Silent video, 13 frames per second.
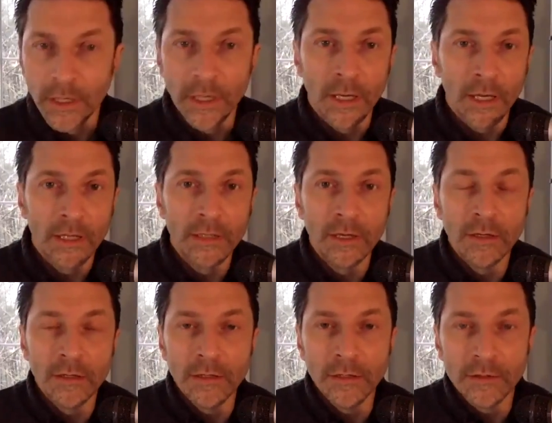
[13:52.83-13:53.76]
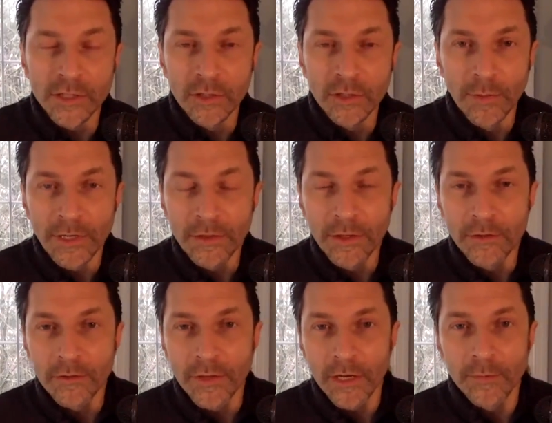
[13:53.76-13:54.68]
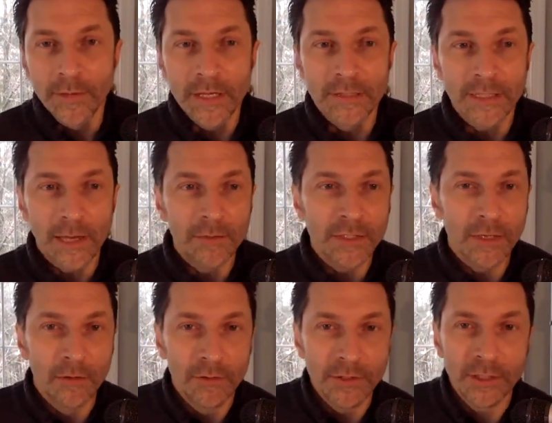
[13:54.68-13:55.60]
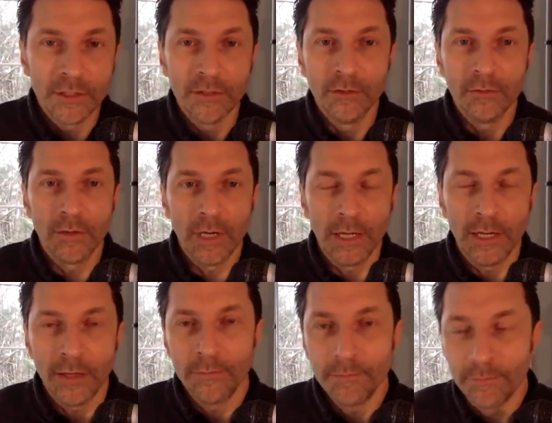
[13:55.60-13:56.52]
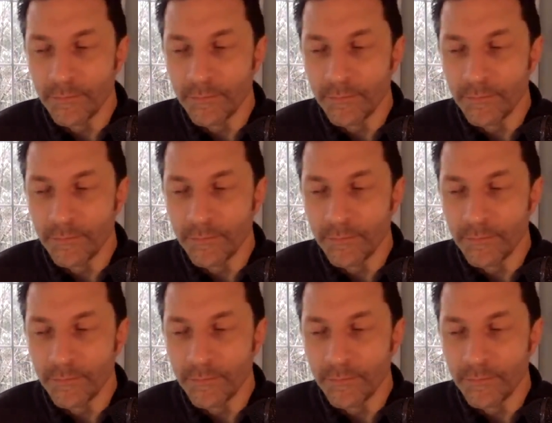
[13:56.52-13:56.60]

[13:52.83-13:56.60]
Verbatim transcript: And, and you you stole my thunder there, because I was going to uh,